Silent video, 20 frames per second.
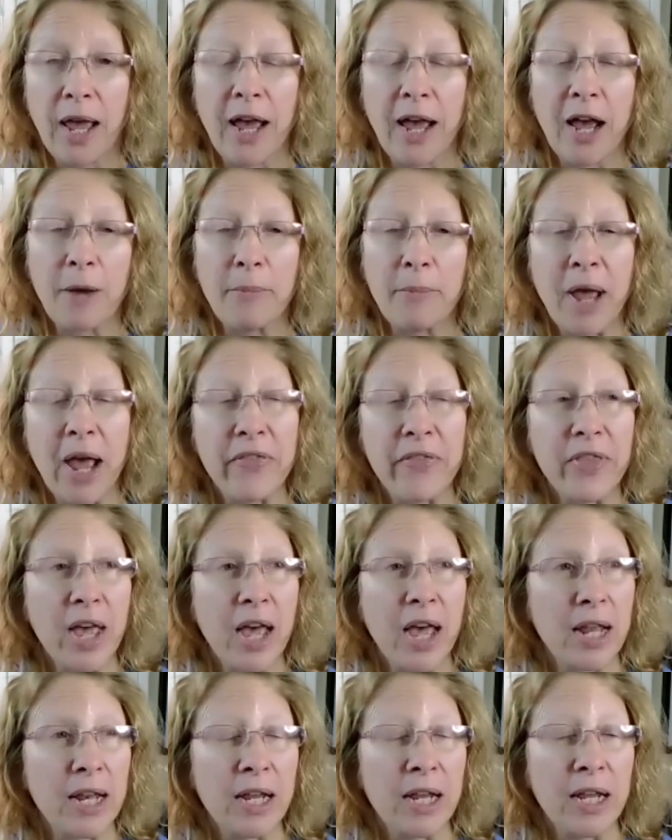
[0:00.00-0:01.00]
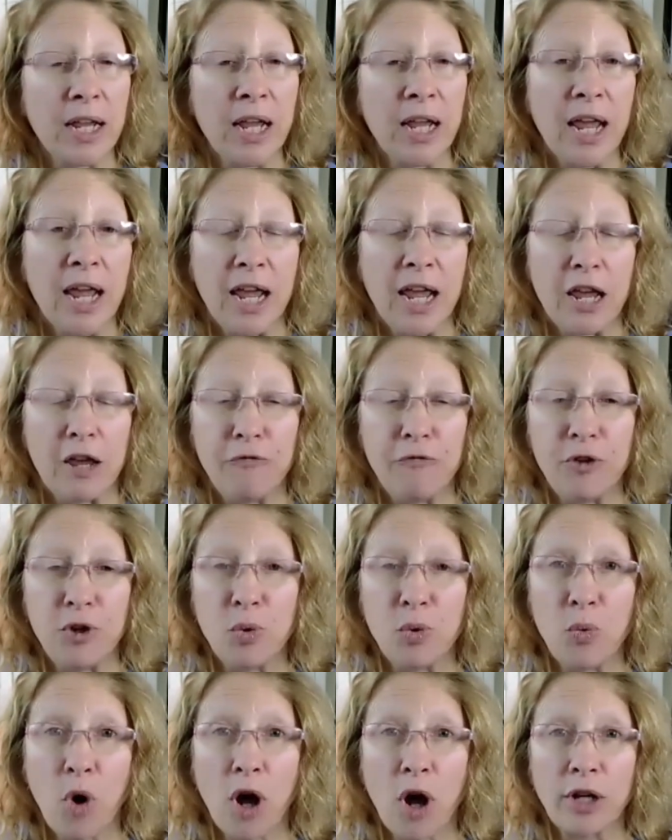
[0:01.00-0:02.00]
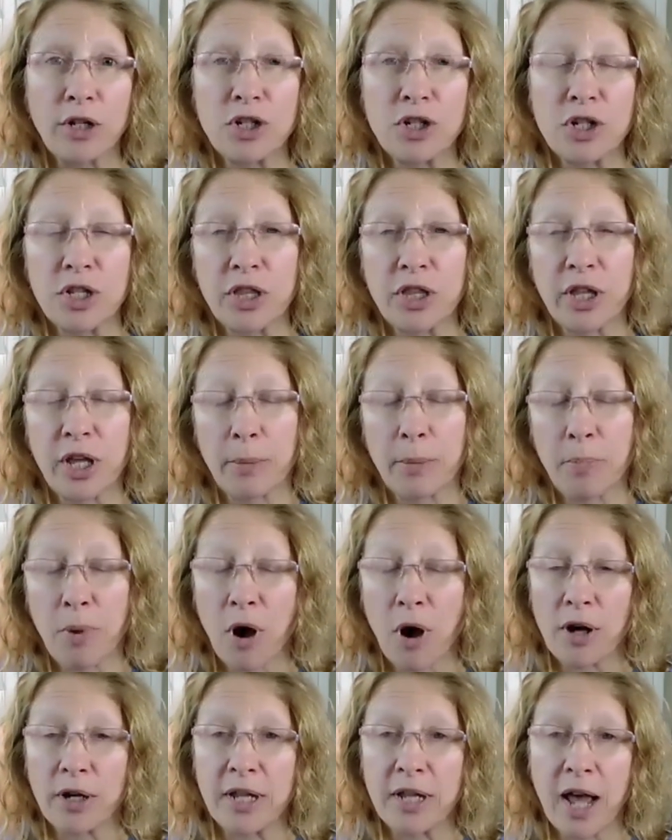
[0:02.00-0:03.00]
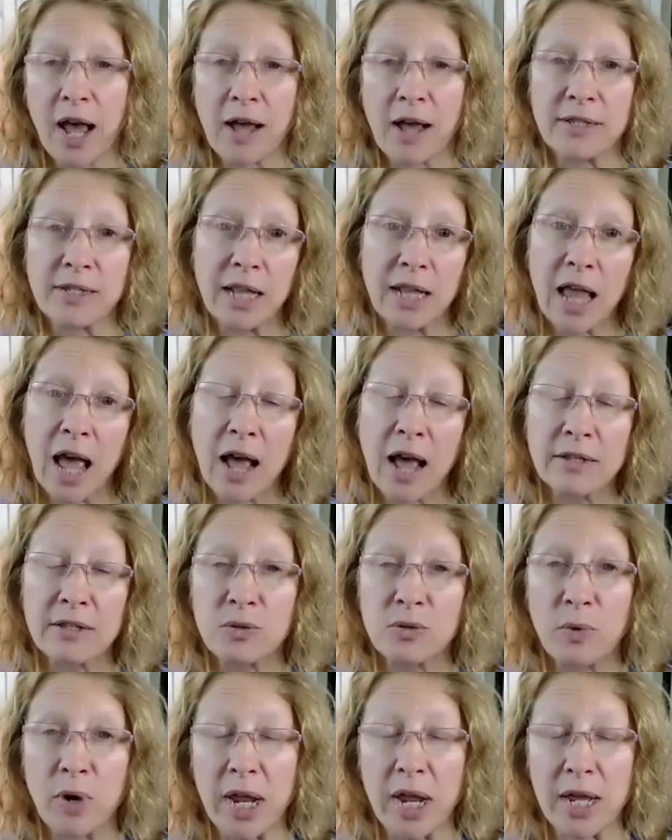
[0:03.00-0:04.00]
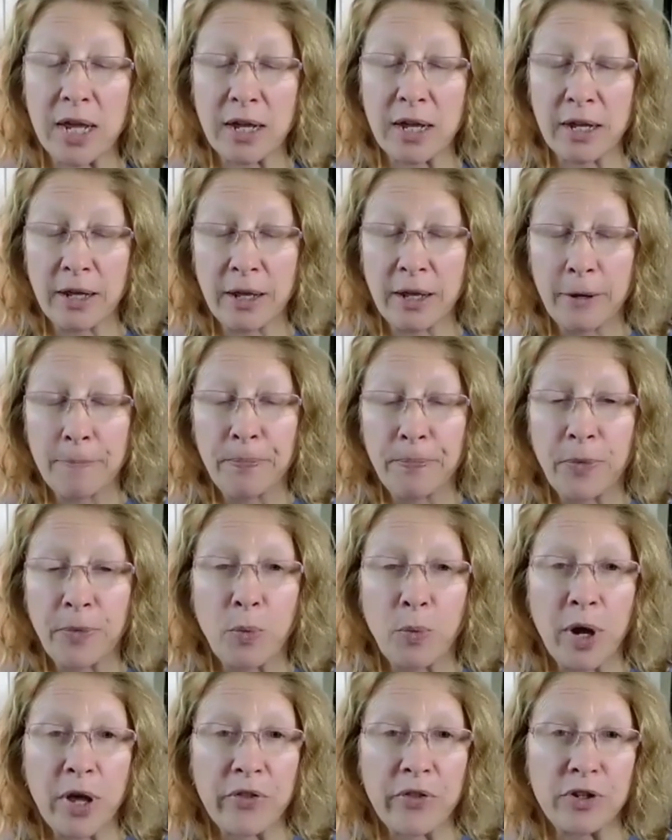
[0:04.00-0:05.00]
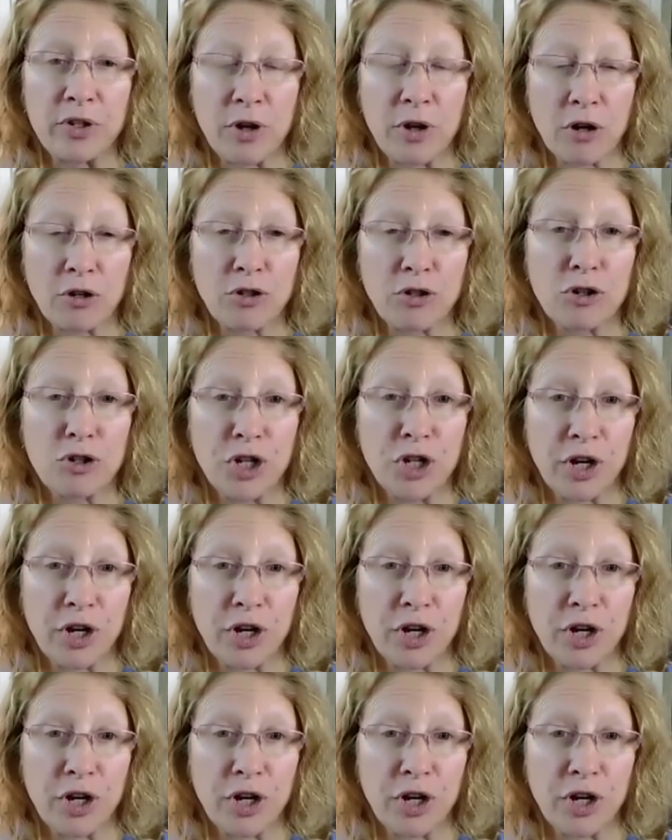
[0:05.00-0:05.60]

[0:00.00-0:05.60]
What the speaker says: And then if you watched the podcast last week with Dr.